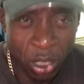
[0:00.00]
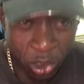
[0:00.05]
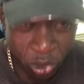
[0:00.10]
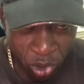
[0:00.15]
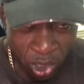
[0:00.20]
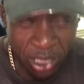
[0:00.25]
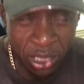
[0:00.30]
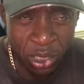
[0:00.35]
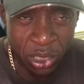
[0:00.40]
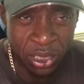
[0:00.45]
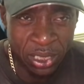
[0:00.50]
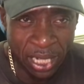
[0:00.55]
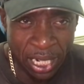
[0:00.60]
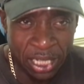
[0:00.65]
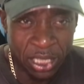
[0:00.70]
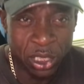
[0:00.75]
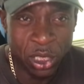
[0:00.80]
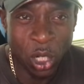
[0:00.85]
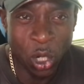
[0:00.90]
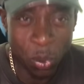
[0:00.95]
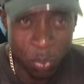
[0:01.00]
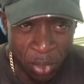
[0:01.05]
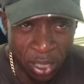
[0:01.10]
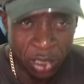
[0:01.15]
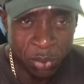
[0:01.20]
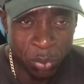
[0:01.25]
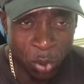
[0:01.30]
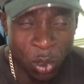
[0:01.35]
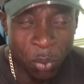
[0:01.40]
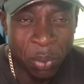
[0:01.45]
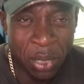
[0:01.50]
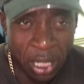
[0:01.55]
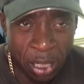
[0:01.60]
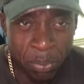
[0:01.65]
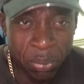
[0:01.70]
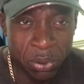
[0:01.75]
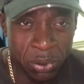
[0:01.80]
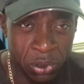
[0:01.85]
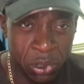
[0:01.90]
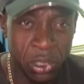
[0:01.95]
Australia could take so much more
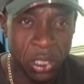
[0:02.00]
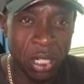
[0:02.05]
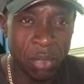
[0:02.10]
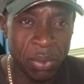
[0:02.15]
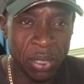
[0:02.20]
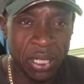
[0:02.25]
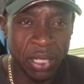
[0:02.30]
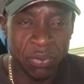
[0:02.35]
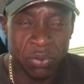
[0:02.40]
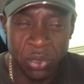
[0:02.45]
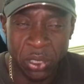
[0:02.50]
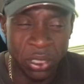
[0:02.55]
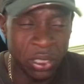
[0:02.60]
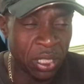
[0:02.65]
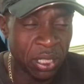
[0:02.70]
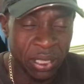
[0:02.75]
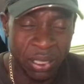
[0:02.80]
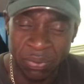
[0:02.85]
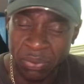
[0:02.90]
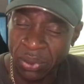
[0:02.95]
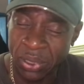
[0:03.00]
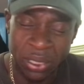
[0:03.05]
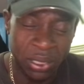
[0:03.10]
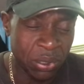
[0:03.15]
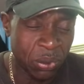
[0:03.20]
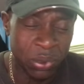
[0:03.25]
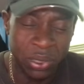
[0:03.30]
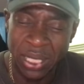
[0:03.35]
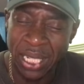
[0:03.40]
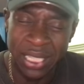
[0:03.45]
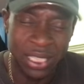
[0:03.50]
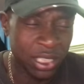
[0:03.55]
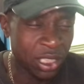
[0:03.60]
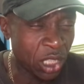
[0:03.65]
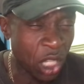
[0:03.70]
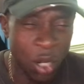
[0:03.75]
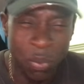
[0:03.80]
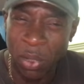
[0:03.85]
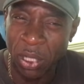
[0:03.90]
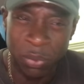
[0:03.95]
people. Do you know what I mean? They take
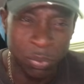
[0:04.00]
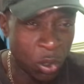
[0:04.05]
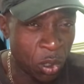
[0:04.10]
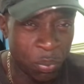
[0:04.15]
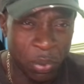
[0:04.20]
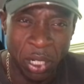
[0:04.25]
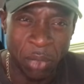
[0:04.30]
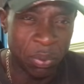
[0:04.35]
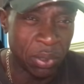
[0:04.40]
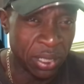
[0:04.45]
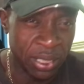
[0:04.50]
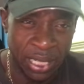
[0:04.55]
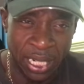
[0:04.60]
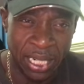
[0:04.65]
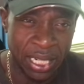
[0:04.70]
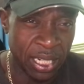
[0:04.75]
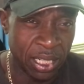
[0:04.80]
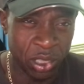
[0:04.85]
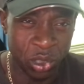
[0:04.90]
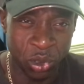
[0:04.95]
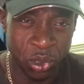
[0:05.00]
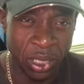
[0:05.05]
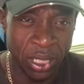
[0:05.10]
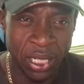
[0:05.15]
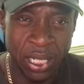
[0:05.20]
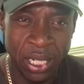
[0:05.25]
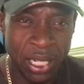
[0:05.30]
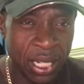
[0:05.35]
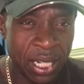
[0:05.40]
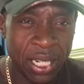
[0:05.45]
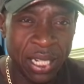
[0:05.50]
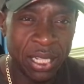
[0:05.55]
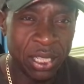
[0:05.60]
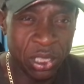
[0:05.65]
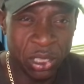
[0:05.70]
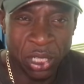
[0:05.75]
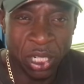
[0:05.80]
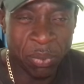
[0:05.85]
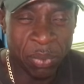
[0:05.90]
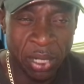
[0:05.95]
so much more people in that country.
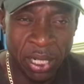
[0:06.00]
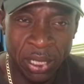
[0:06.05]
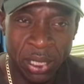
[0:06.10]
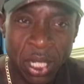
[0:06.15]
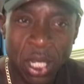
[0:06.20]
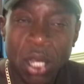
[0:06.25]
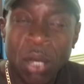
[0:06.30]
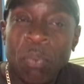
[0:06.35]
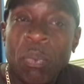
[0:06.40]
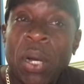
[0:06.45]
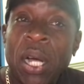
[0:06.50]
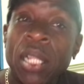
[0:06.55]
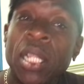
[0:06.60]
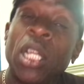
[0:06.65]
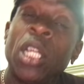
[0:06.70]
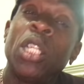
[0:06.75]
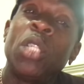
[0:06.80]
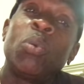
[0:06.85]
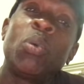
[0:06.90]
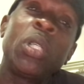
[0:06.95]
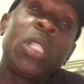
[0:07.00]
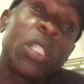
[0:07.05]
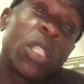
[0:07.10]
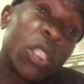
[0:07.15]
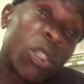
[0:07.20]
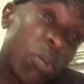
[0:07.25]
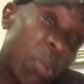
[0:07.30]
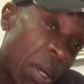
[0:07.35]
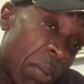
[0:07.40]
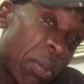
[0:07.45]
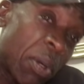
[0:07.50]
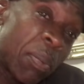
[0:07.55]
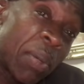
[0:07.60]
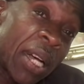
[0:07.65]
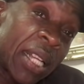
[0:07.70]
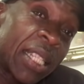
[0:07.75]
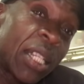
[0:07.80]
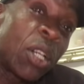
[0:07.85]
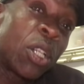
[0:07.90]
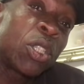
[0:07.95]
Do you know what I mean? But what you've got to remember
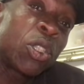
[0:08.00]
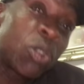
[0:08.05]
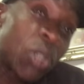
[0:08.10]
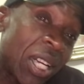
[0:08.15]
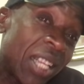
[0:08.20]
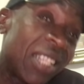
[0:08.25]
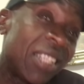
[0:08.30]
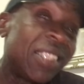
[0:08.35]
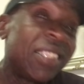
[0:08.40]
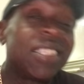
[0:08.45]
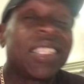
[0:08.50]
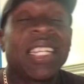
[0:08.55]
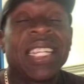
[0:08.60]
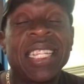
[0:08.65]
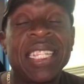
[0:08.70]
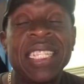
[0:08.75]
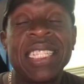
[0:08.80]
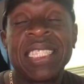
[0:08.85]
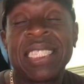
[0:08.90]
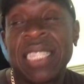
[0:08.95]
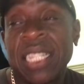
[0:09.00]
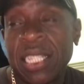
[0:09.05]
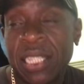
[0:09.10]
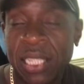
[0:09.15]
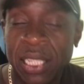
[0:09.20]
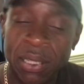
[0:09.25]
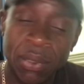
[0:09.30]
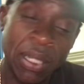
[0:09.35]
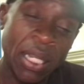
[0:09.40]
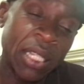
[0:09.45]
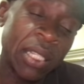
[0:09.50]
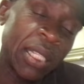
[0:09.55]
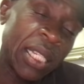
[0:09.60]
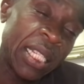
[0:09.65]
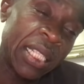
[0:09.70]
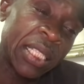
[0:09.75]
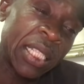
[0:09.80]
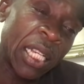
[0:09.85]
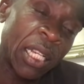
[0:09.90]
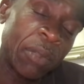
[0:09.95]
about the Australians, yeah, is
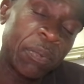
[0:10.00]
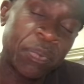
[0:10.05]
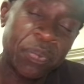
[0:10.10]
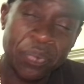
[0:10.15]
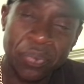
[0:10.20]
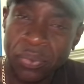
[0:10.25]
that